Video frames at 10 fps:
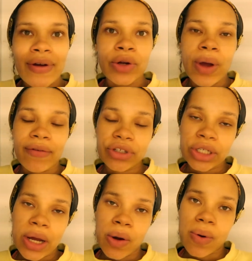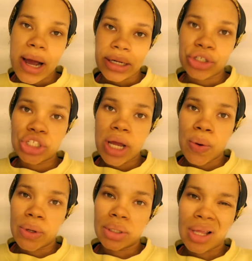I do have a shower rod and
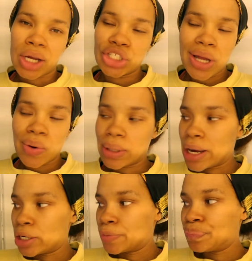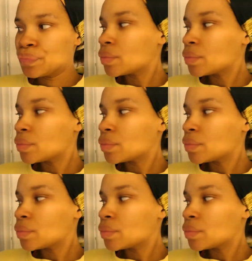shower, like a shower liner.